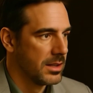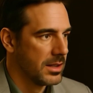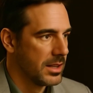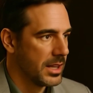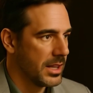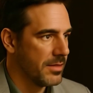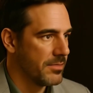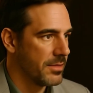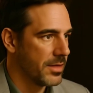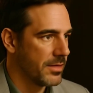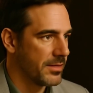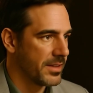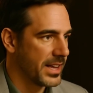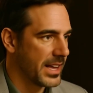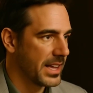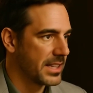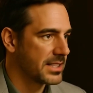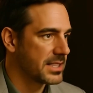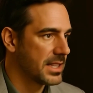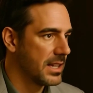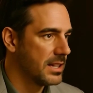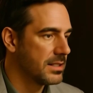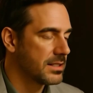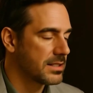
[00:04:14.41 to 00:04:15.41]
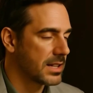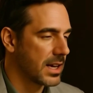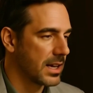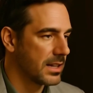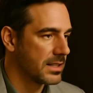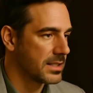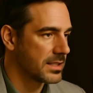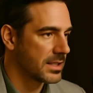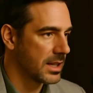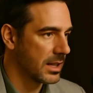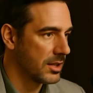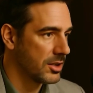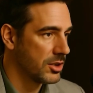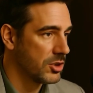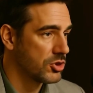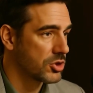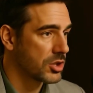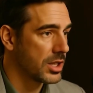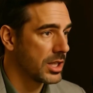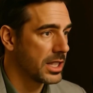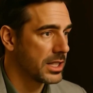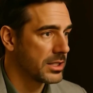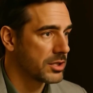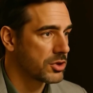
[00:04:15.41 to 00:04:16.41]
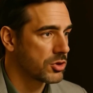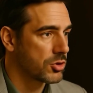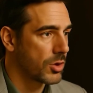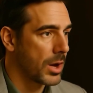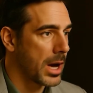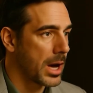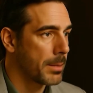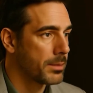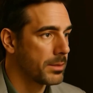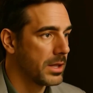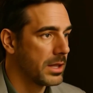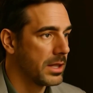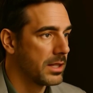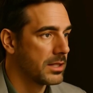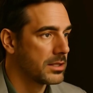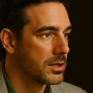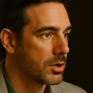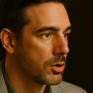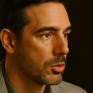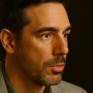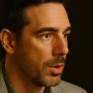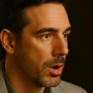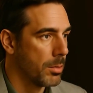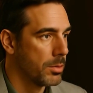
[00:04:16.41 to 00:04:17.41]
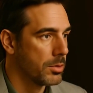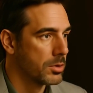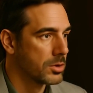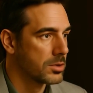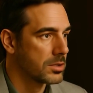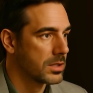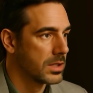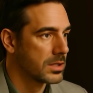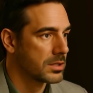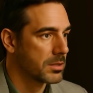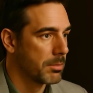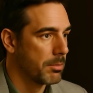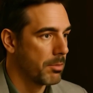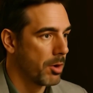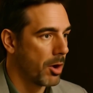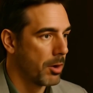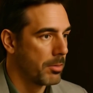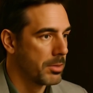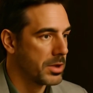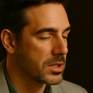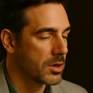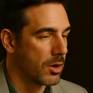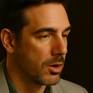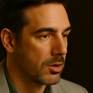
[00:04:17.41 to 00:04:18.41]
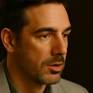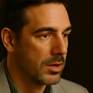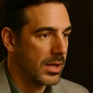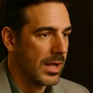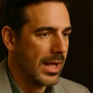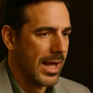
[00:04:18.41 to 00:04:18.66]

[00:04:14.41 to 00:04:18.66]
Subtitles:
even if it gets inside the cell, usually gets trapped in these little bubbles, these compartments called